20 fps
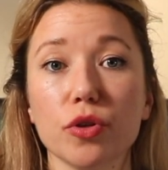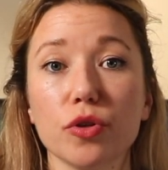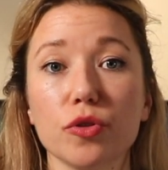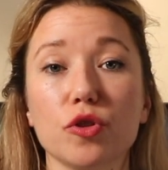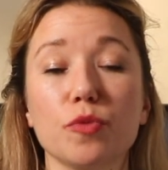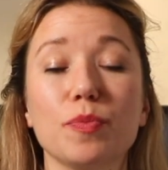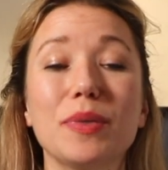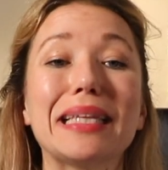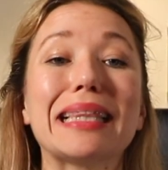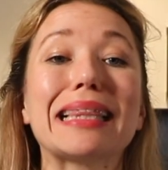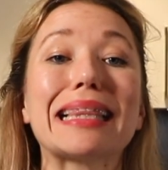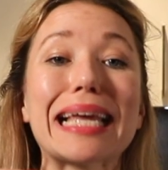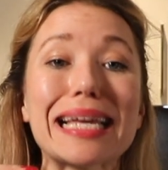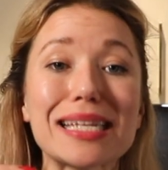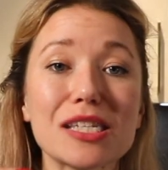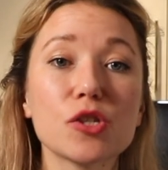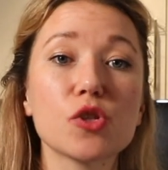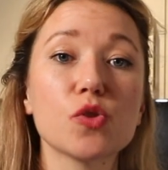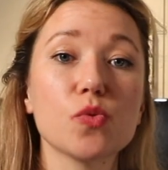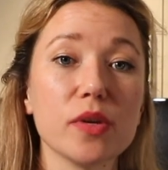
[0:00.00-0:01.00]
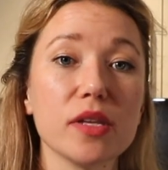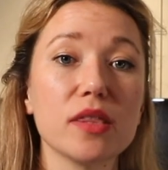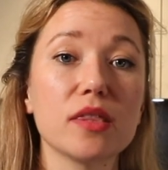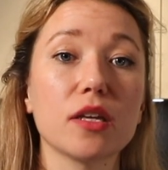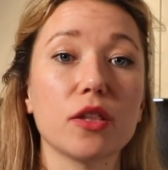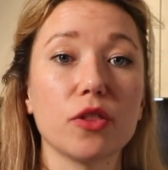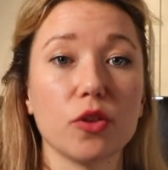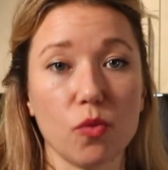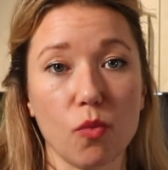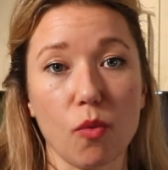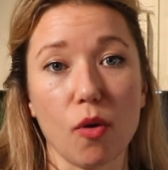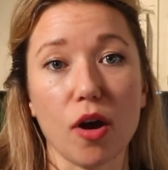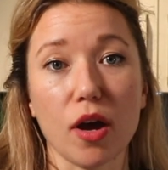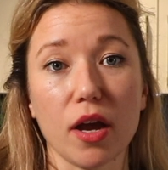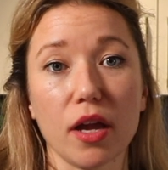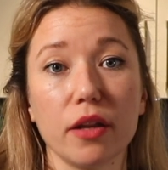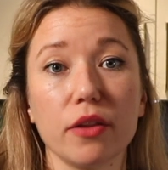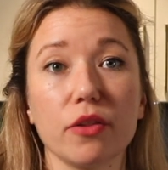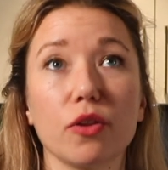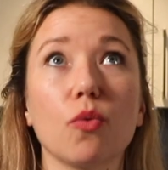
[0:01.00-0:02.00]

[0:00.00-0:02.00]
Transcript: to be less sweet than the wine.